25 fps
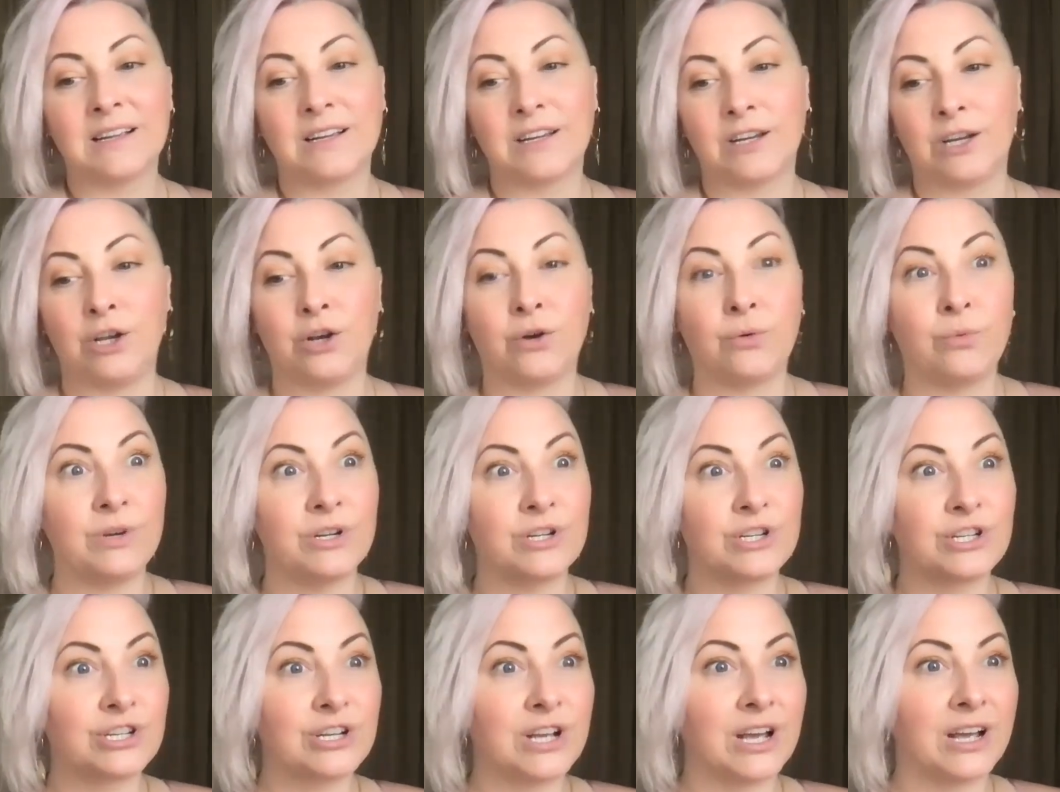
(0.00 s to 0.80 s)
we
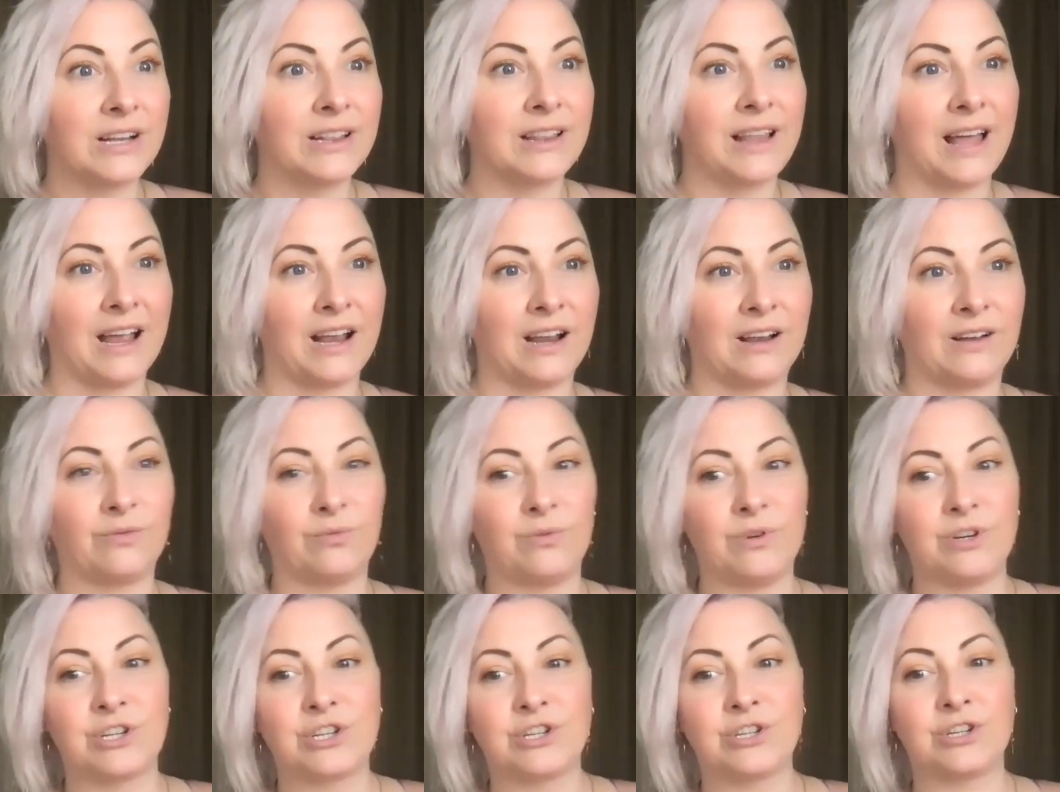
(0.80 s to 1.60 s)

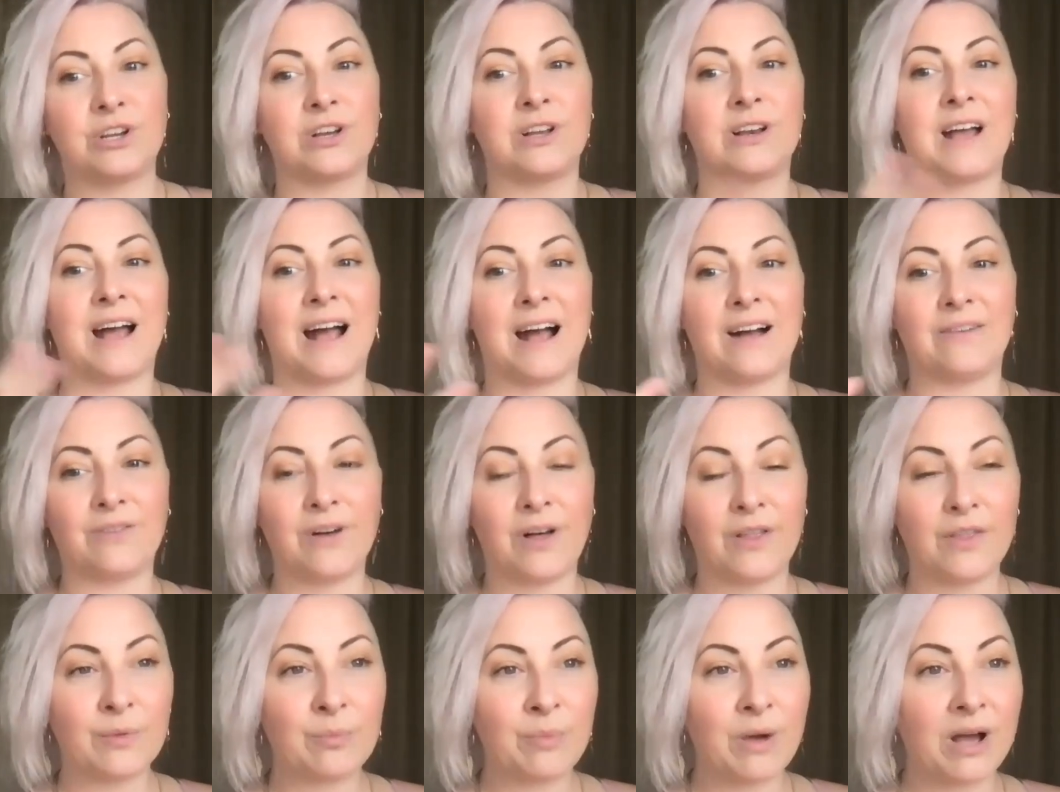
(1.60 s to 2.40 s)
should have
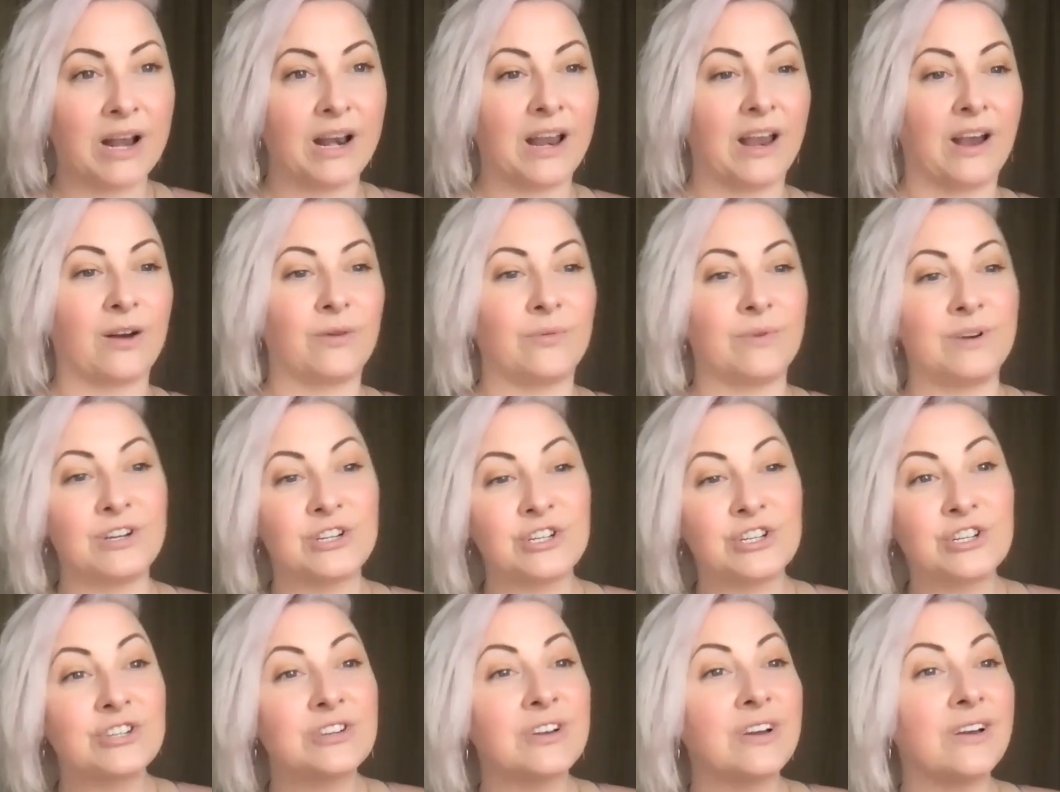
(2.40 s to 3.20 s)
all the money, or we
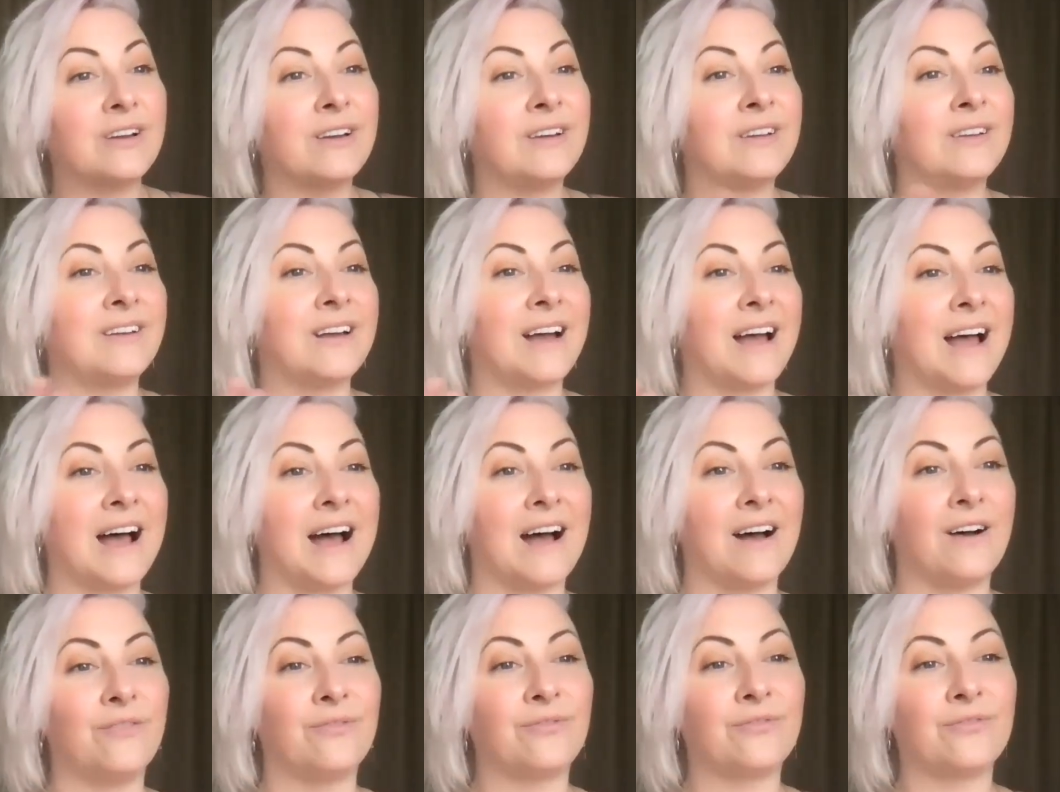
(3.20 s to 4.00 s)
should
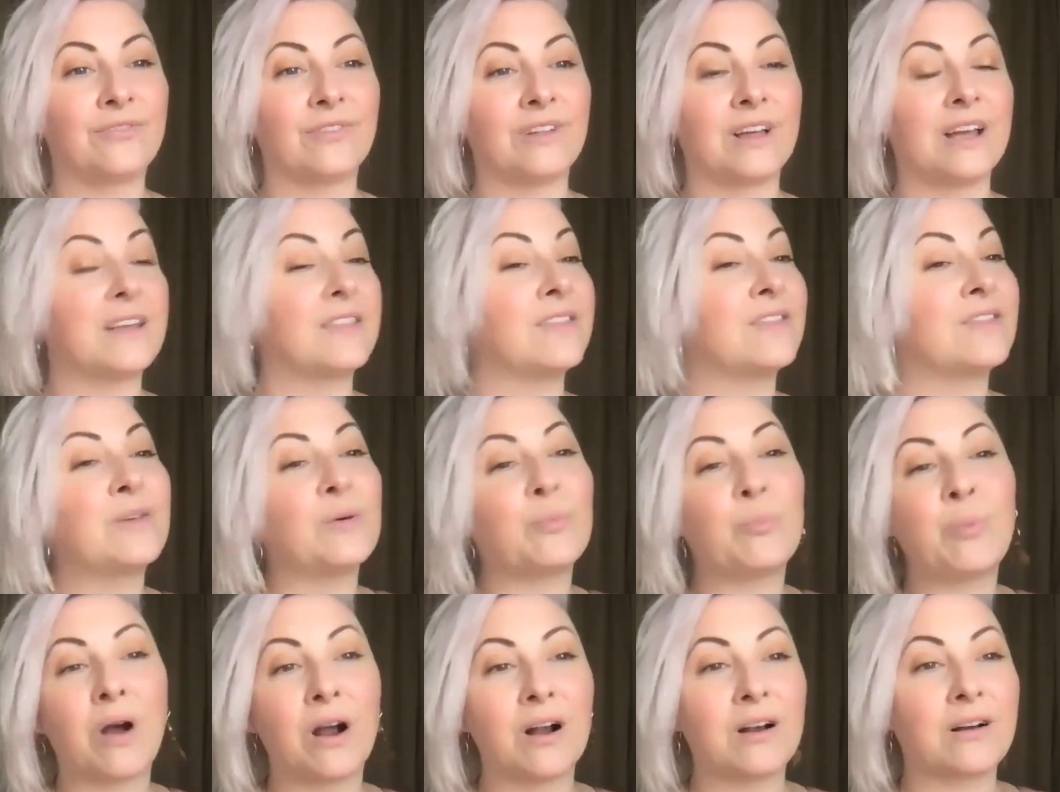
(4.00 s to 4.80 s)
have like
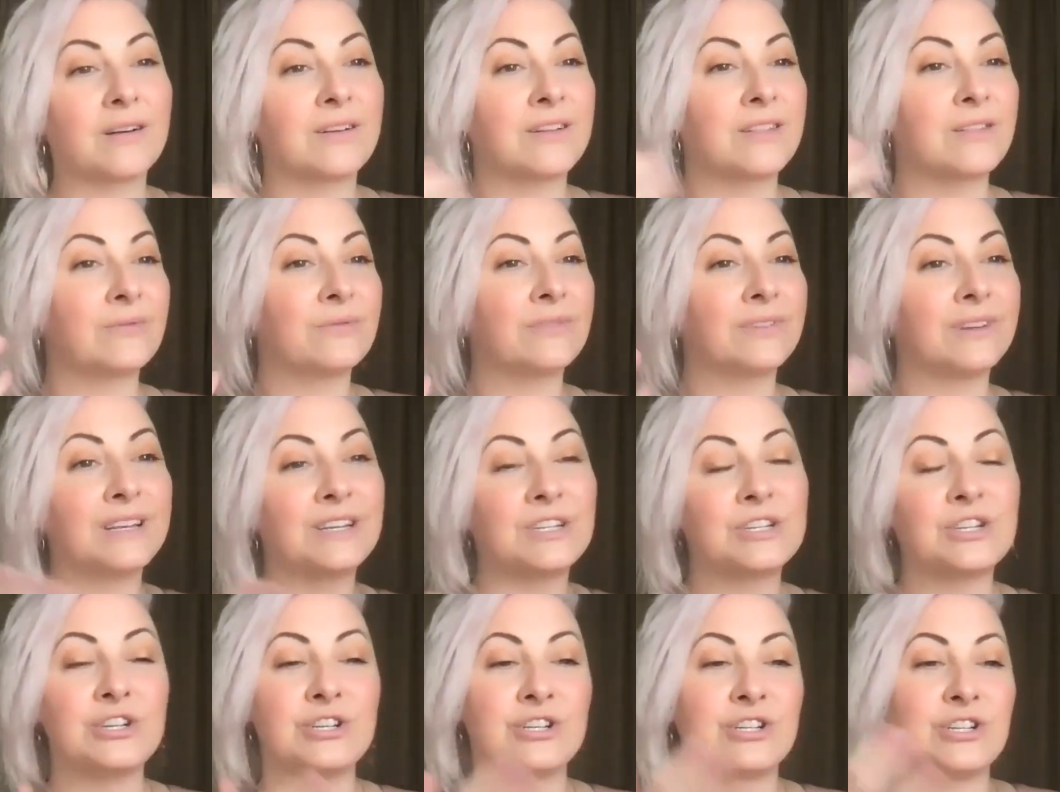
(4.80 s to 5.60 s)
the partner, the
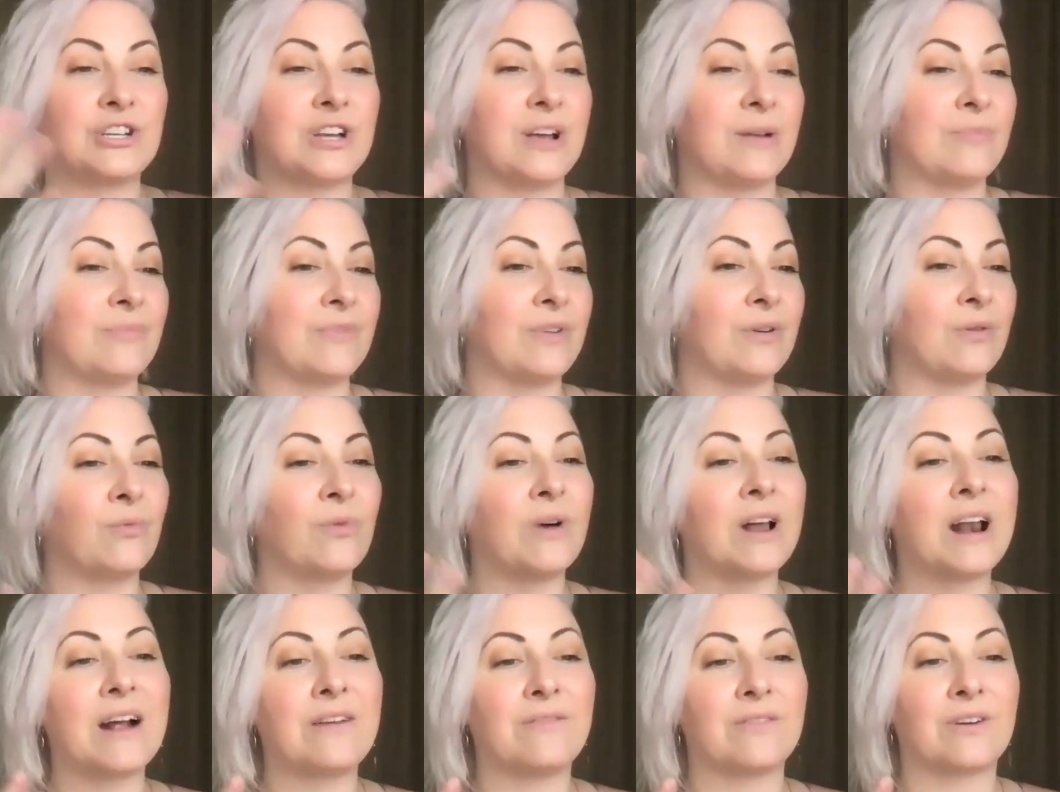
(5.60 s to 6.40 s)
relationship, the
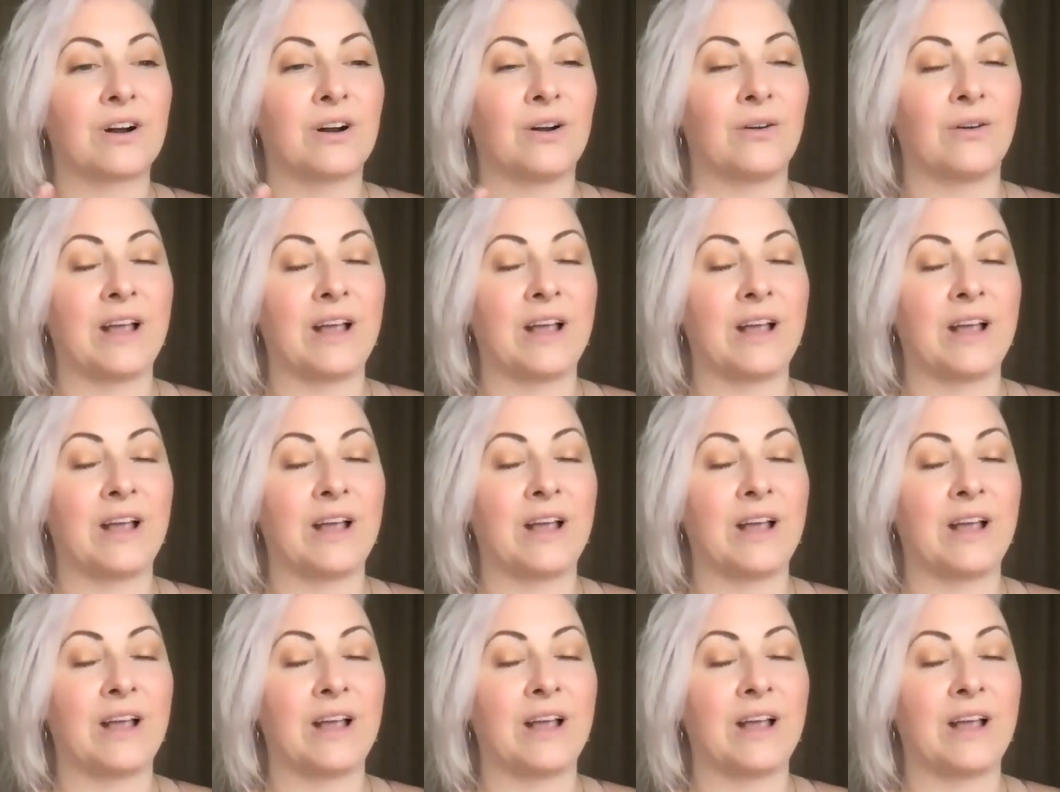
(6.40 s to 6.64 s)
whatever.